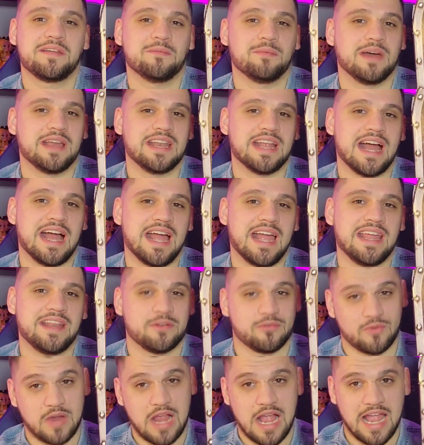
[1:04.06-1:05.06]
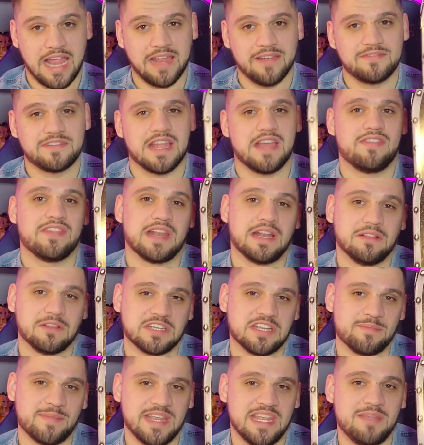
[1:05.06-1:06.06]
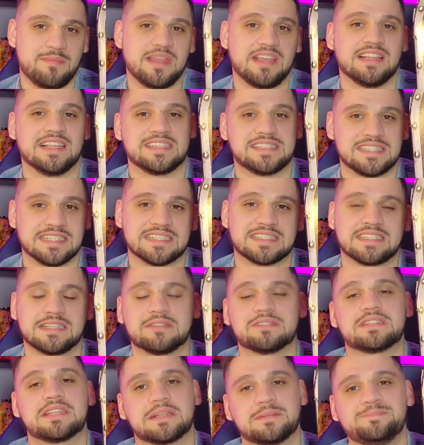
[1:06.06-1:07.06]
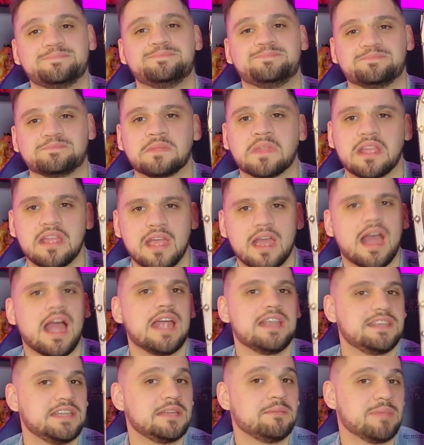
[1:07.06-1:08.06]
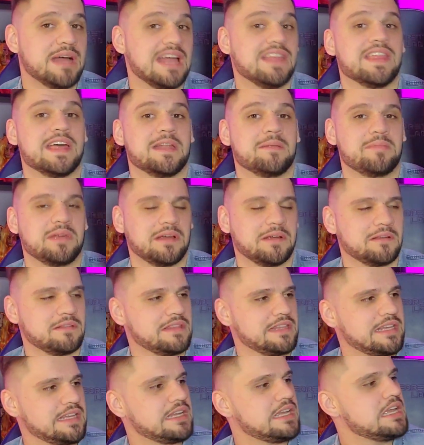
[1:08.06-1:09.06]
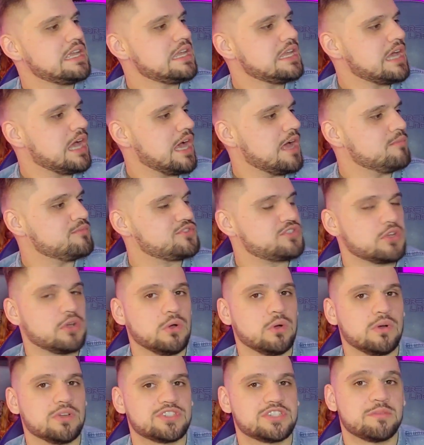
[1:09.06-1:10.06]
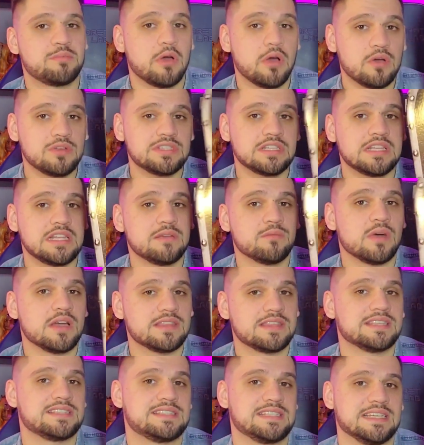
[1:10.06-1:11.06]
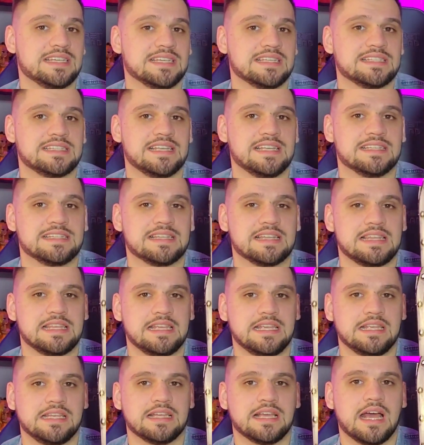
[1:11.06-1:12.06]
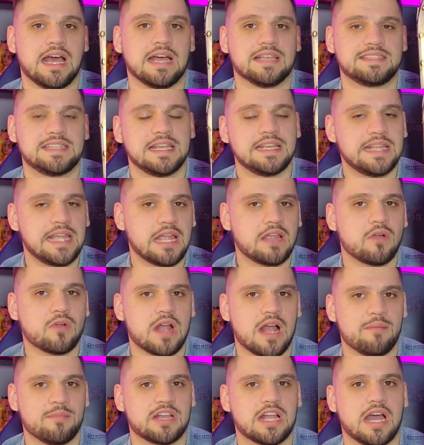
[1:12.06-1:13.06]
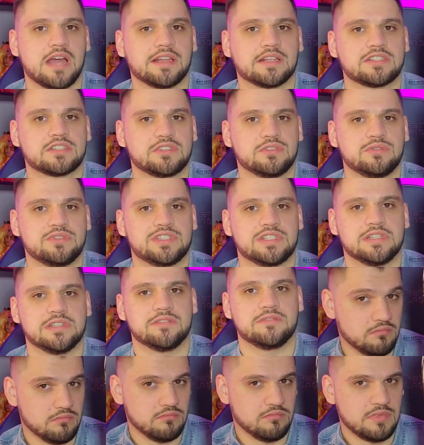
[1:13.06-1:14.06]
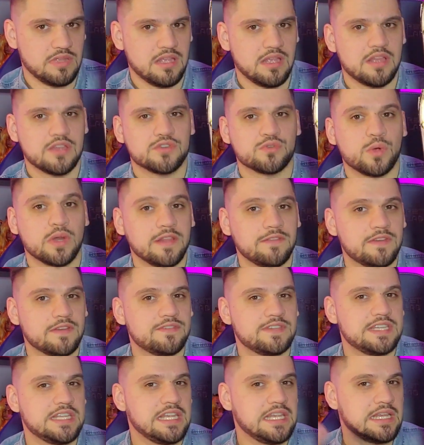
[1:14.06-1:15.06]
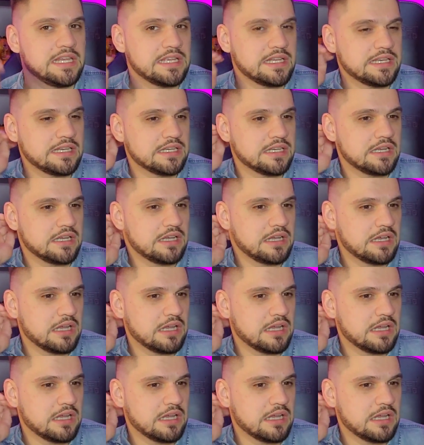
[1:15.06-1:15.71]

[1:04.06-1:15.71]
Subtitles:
it when it arrived, and then I looked at my eBay listings and I was like, I did buy that apparently. So supposedly what this is the San Diego Comic-Con exclusive 2015